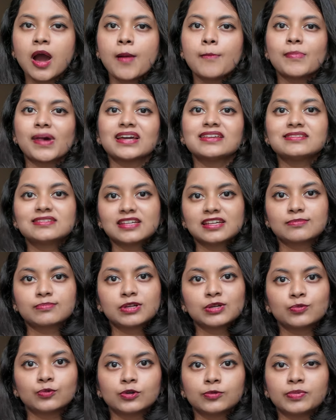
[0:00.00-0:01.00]
My
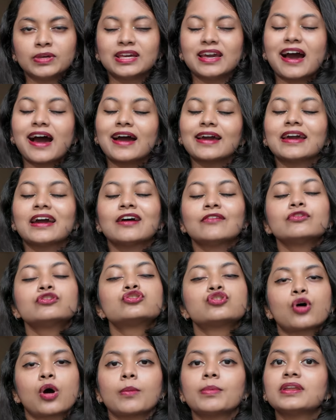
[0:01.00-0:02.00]
statement would be I have a
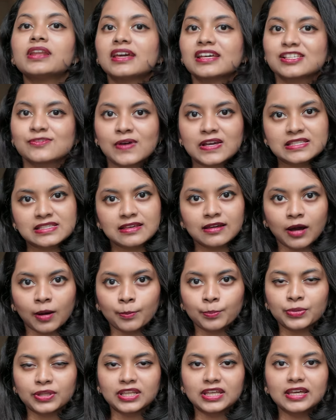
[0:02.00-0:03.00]
job in XYZ
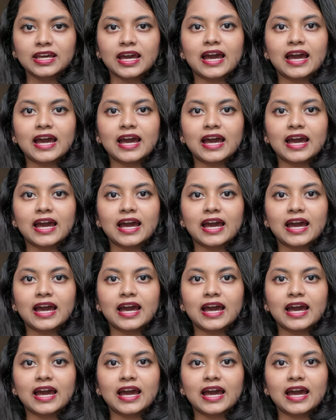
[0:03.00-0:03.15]
company,